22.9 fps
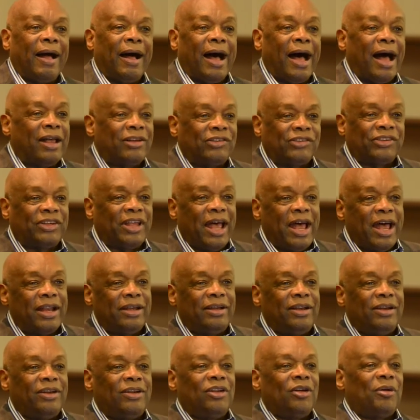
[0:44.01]
I
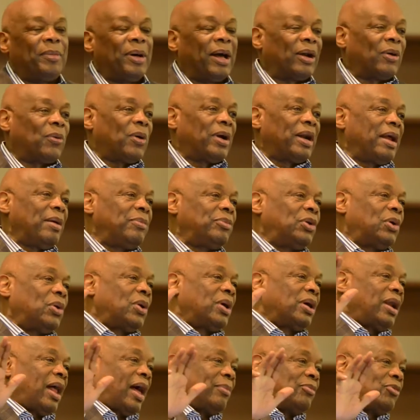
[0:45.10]
said, no matter what I'm
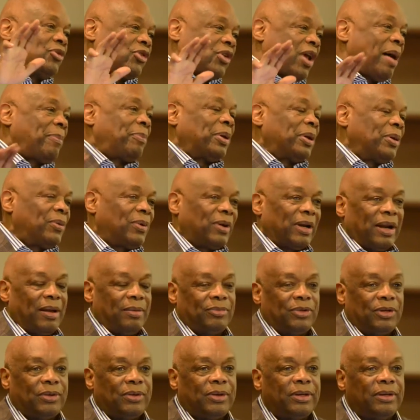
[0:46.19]
doing, I'm dropping what
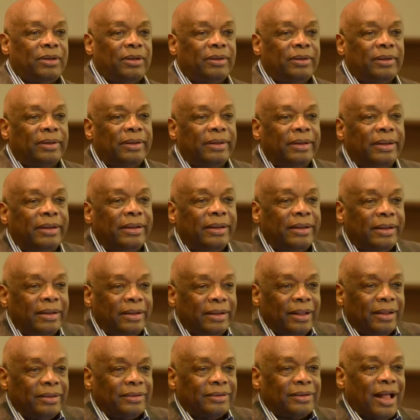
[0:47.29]
I'm doing.
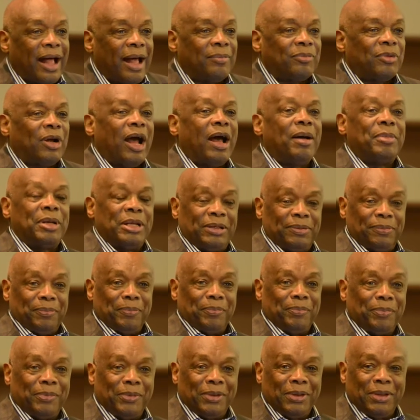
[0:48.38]
I'm coming.
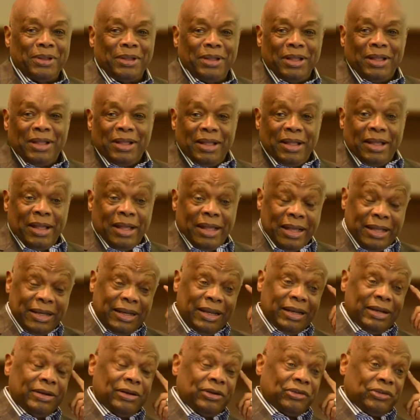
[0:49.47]
And
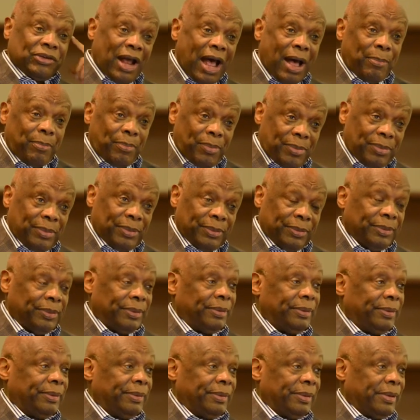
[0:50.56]
then to drop
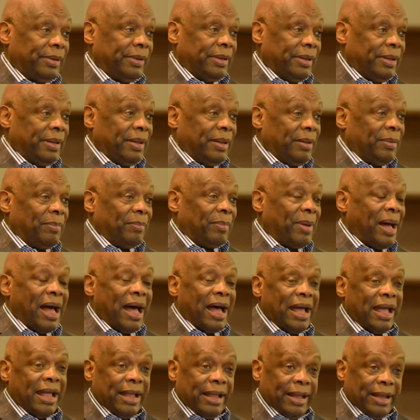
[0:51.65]

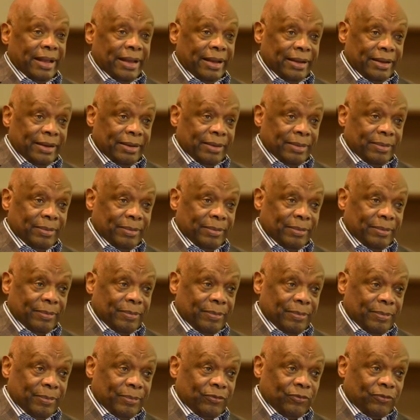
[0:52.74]
my
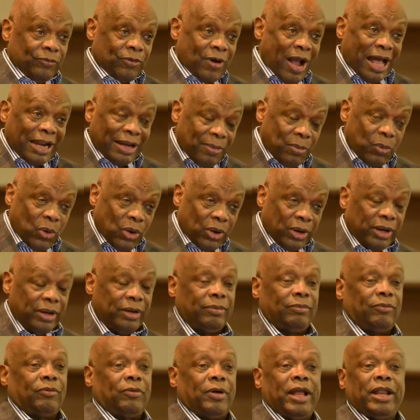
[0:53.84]
Friday
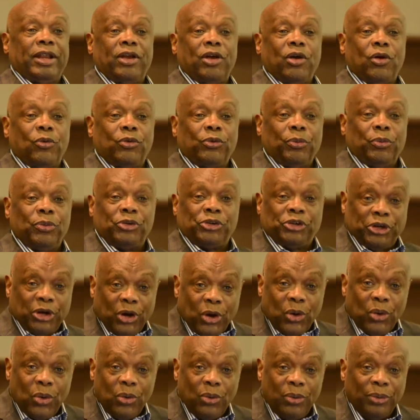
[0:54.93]
morning radio
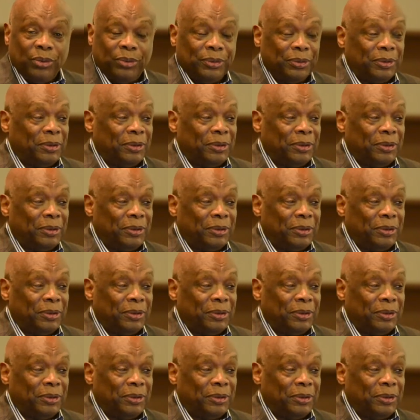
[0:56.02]
show,